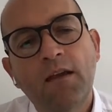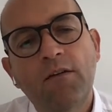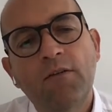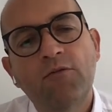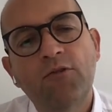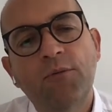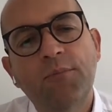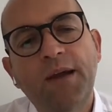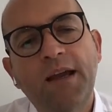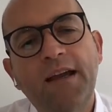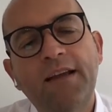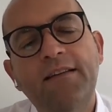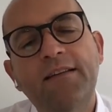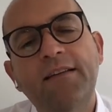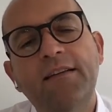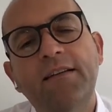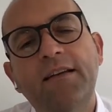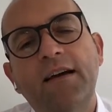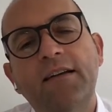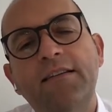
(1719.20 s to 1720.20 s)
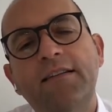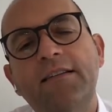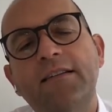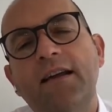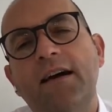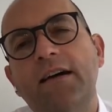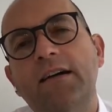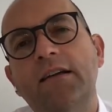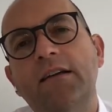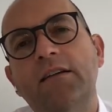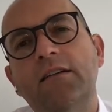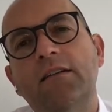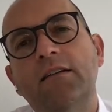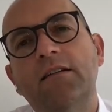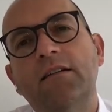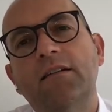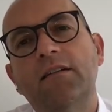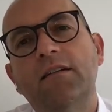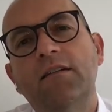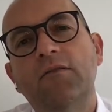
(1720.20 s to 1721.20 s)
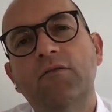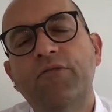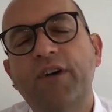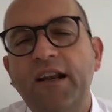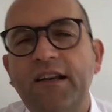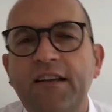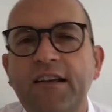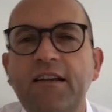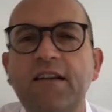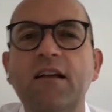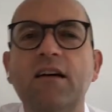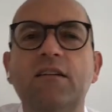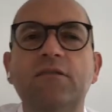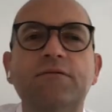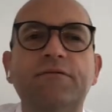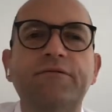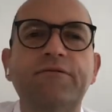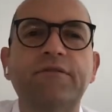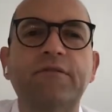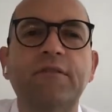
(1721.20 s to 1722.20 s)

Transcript: from 1899. Funny enough,